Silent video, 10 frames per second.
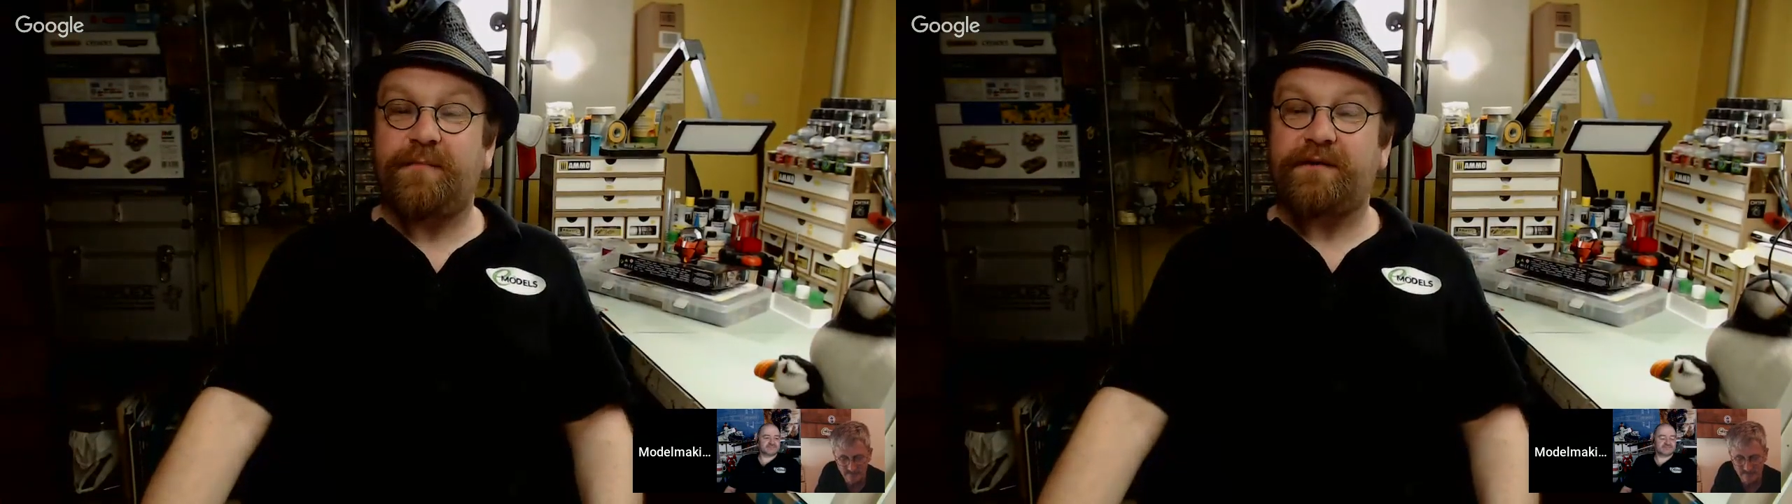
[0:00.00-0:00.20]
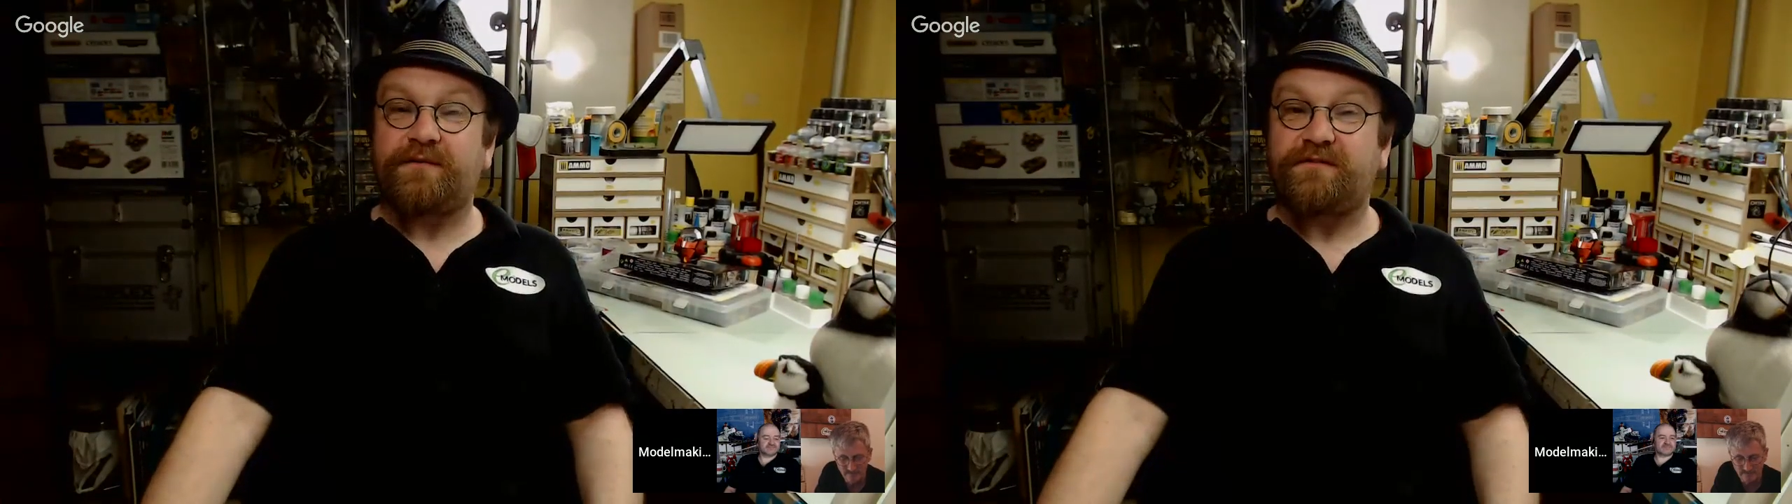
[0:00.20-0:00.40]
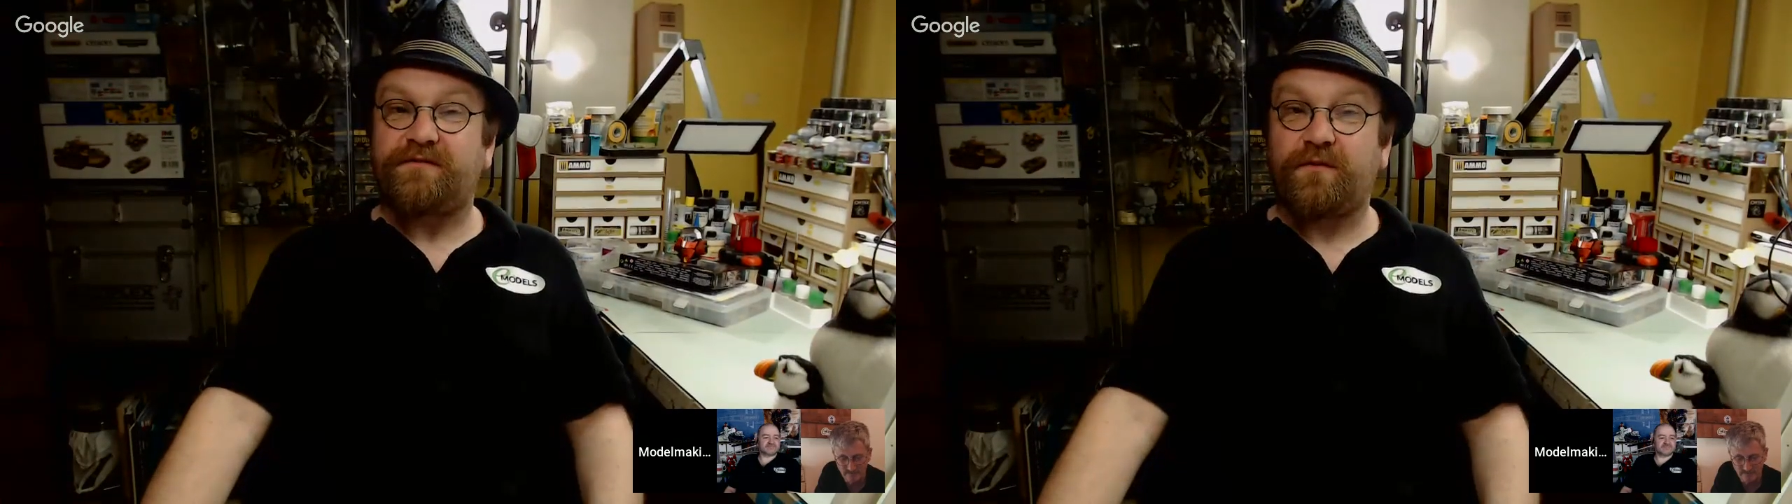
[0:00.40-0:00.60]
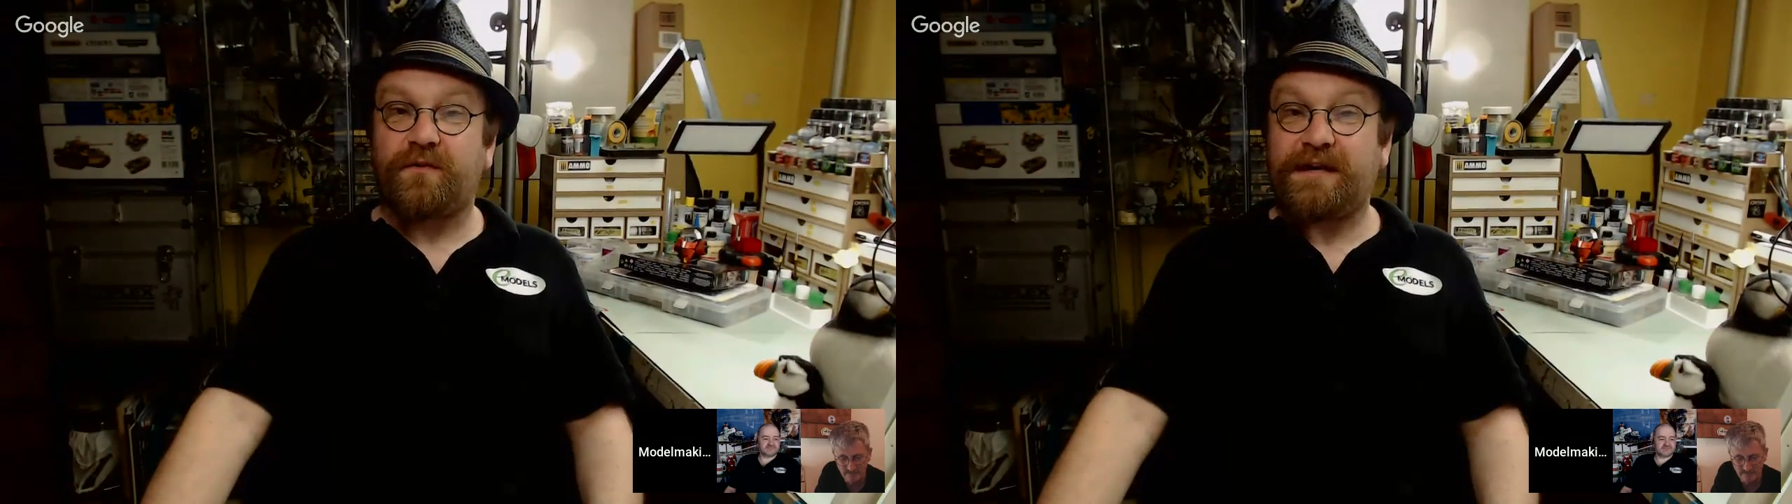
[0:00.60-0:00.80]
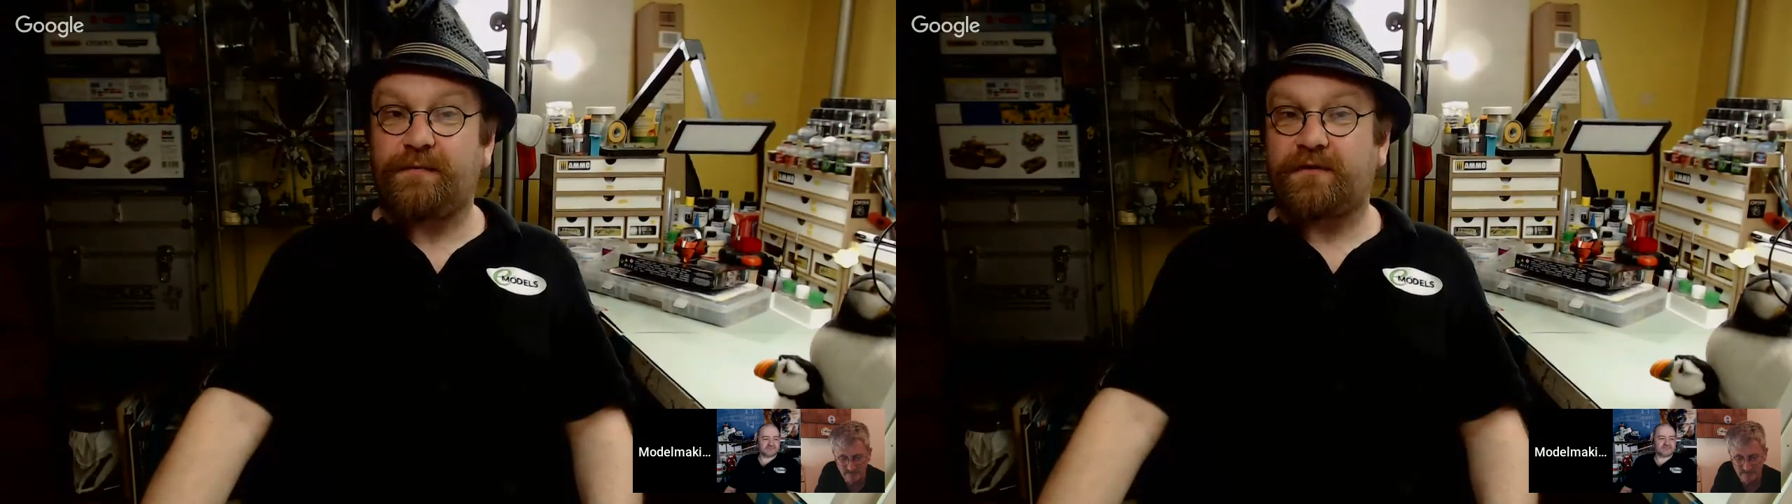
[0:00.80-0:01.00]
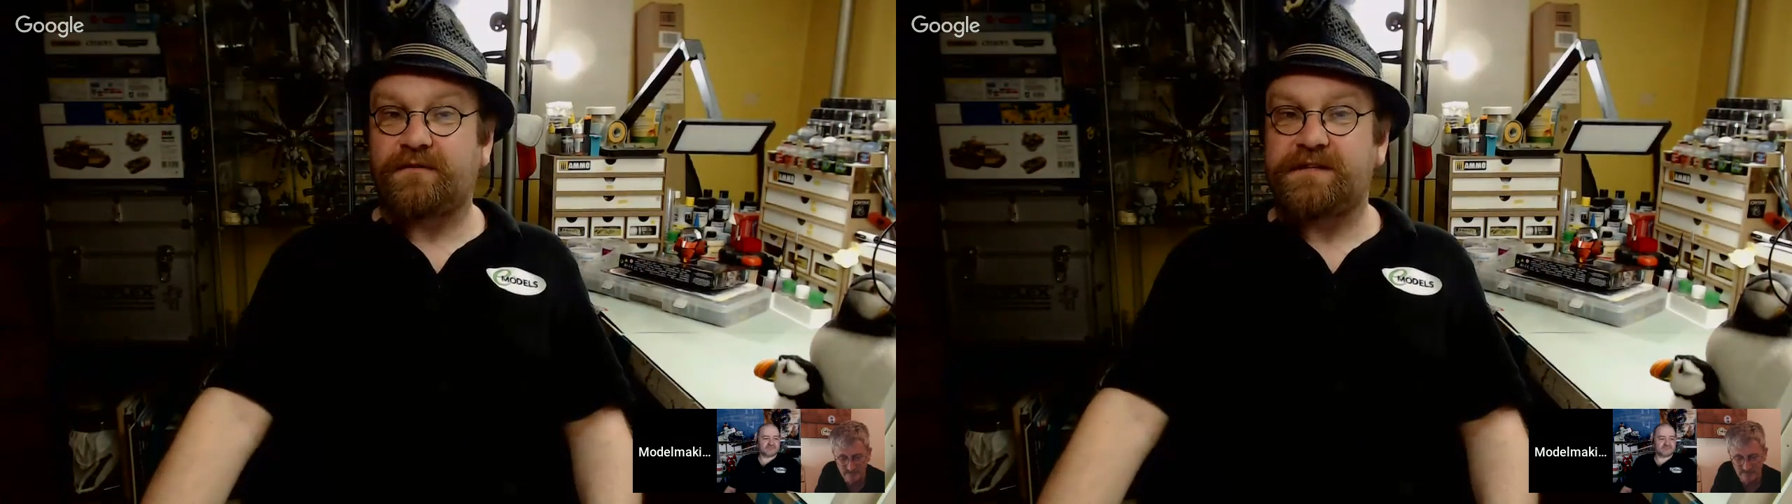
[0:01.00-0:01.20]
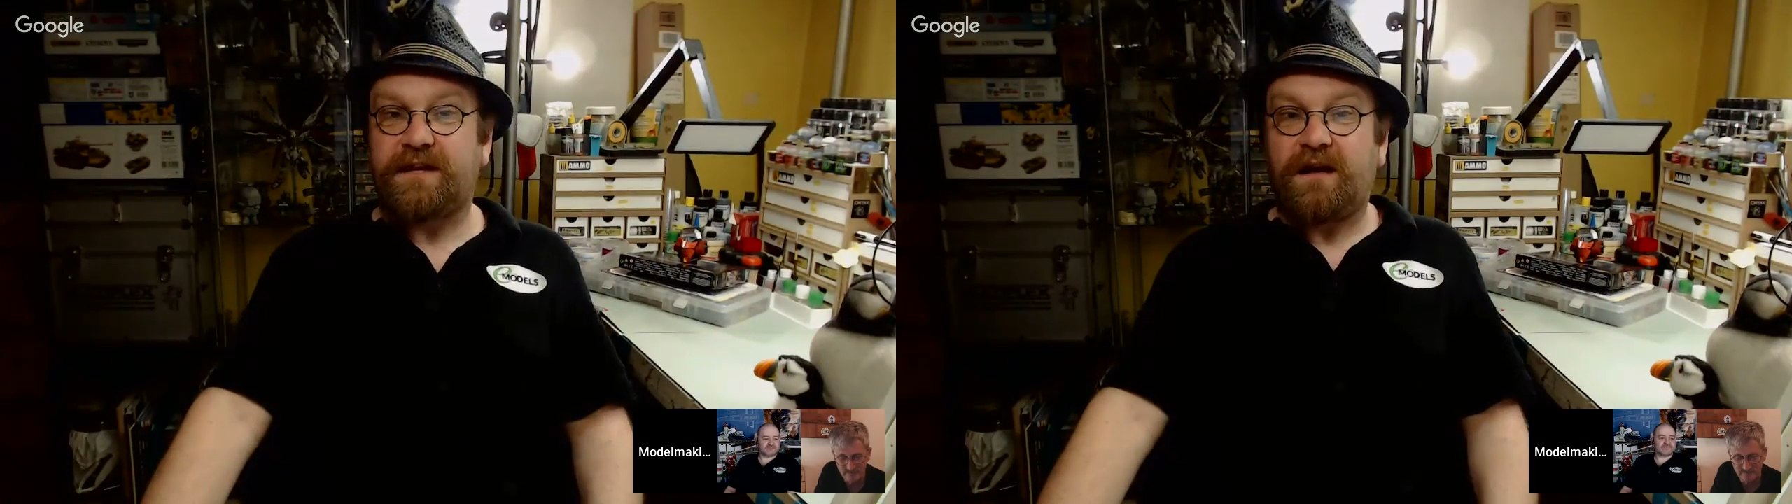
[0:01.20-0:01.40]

build for eModels.